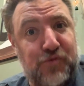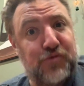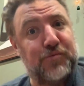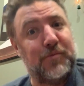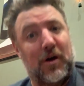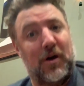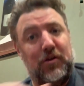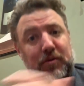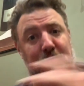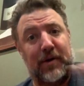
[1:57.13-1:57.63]
who
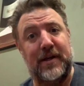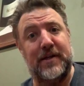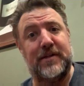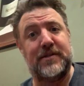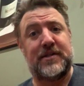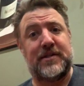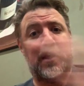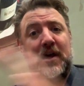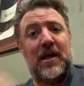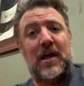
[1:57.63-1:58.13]
Mueller
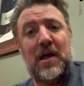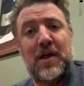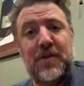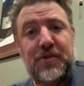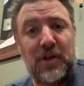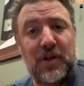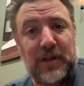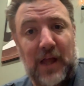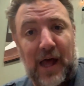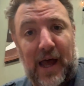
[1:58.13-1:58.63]
is
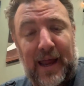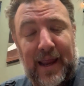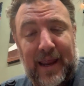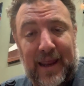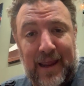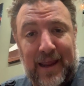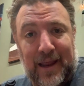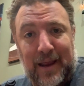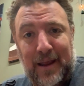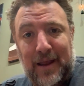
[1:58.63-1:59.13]
the
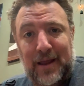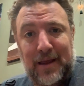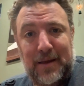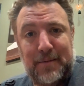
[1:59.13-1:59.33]
lying